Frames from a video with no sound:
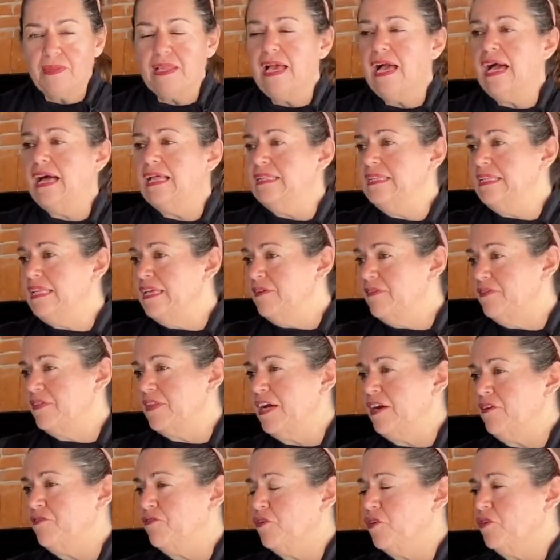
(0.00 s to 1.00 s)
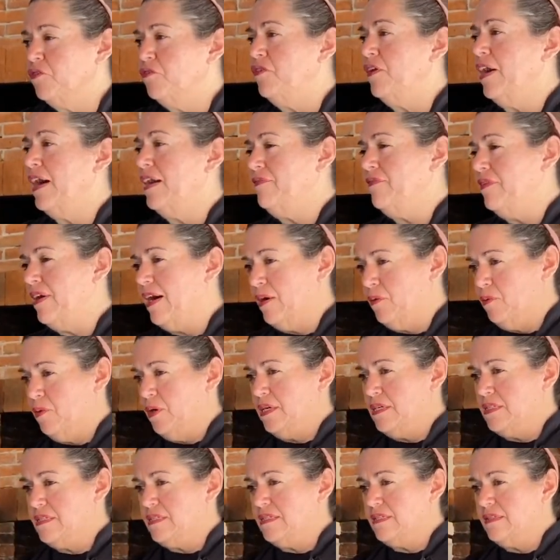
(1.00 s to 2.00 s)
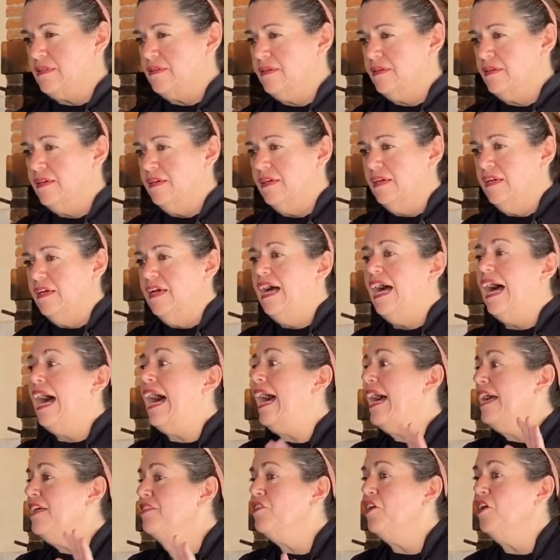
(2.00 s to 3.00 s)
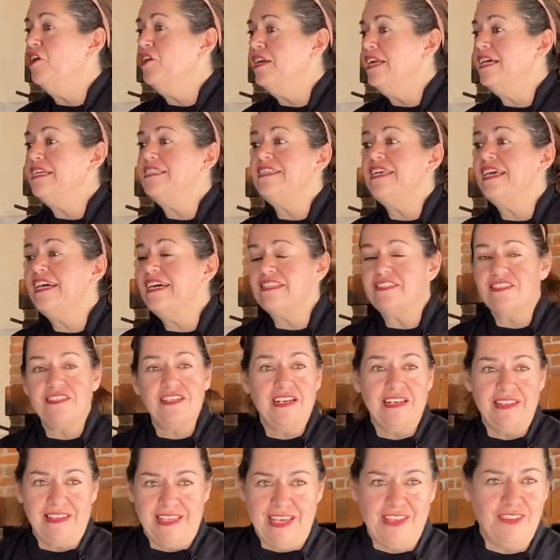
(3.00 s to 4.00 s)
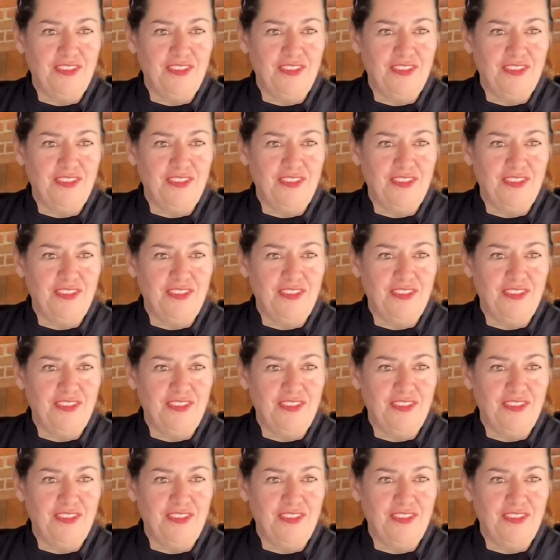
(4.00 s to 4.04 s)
and leave there for 5 hours. I done it yesterday,